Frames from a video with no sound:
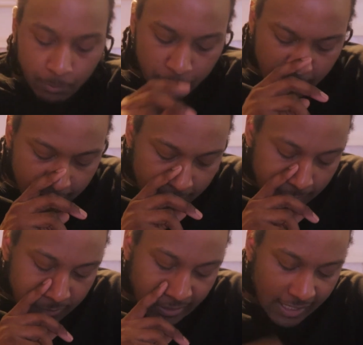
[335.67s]
But
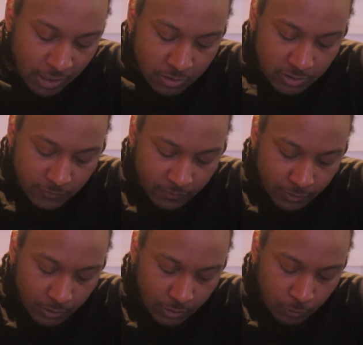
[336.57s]
the House
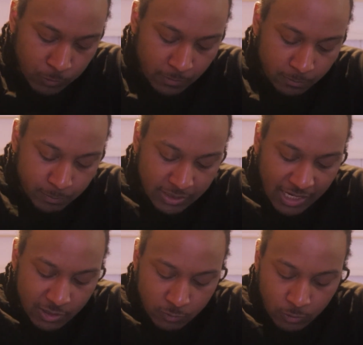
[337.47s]
of
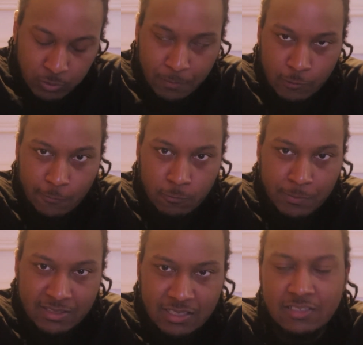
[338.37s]

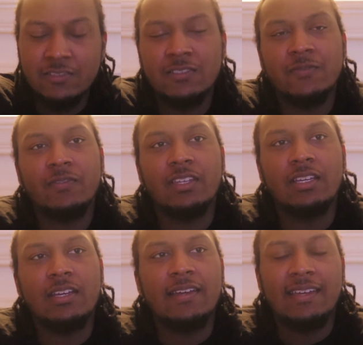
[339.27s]
Representatives
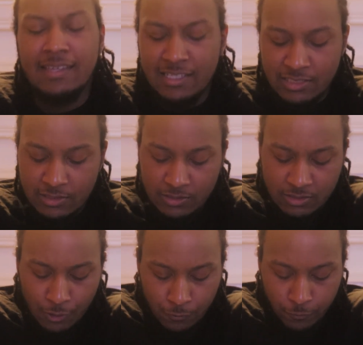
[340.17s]
is
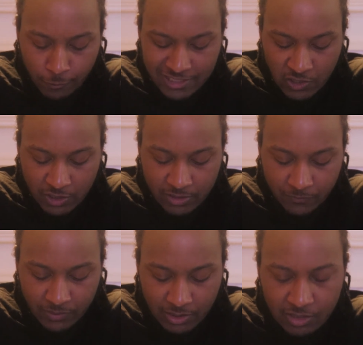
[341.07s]
so focused
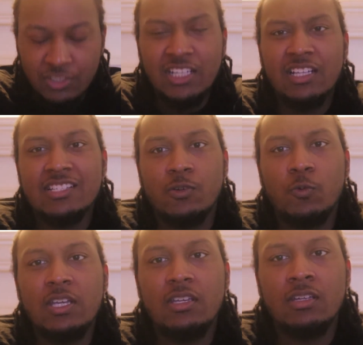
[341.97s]
on legalizing
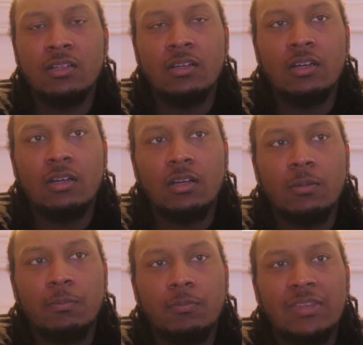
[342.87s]
weed
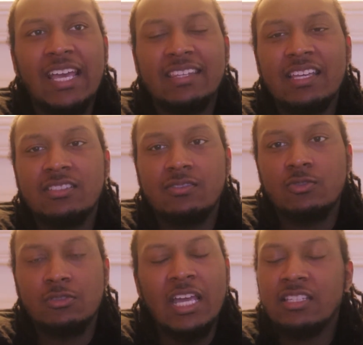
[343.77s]
that
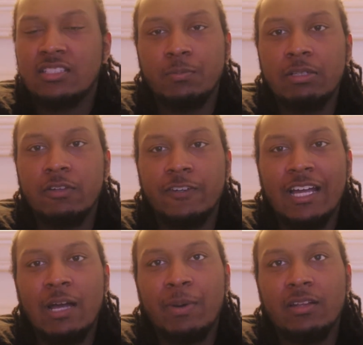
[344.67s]
they just completely
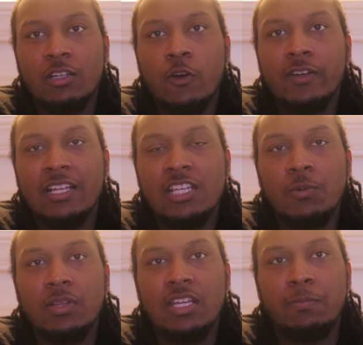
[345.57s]
forgot about the COVID-19
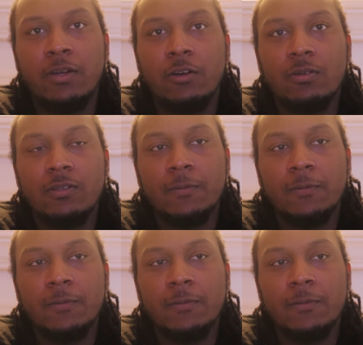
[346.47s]
relief bill.